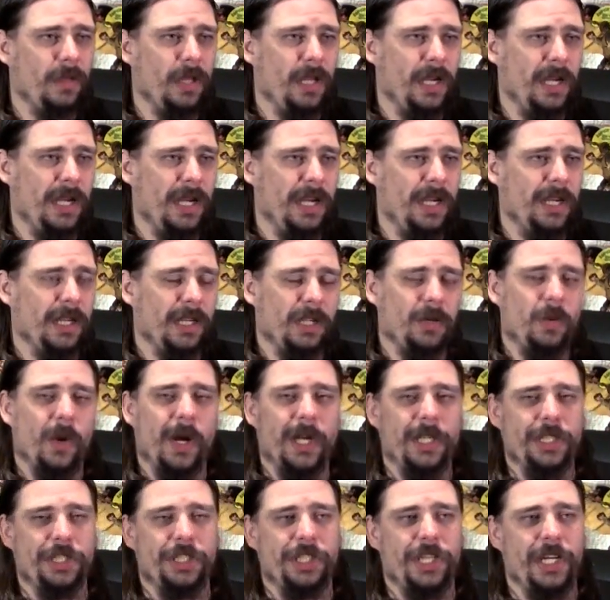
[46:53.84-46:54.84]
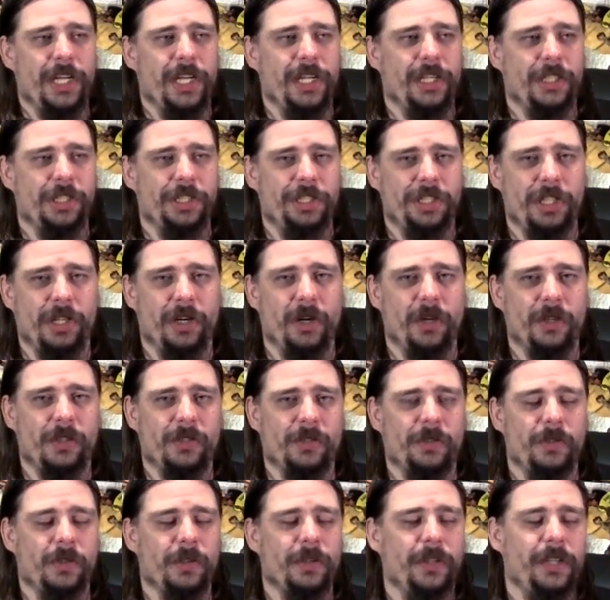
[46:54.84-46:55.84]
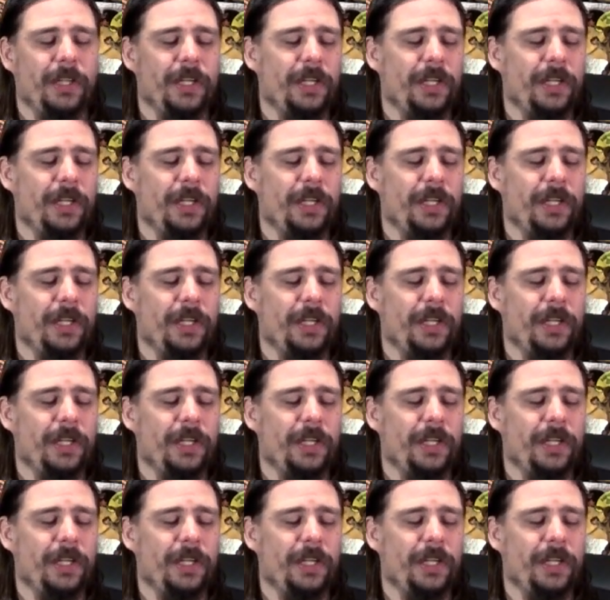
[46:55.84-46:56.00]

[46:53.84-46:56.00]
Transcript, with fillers: uh, Quan Chi and Shinnok sort of